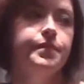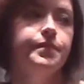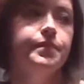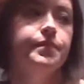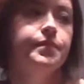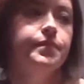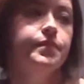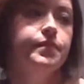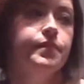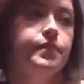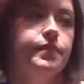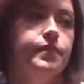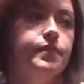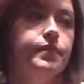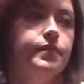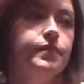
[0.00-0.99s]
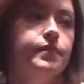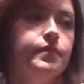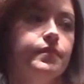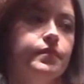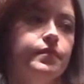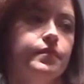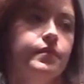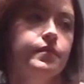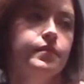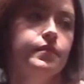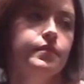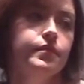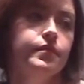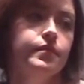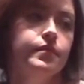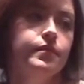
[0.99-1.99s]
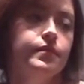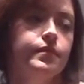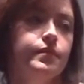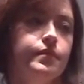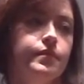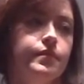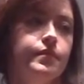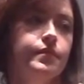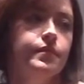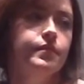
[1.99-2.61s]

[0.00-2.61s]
(not speaking)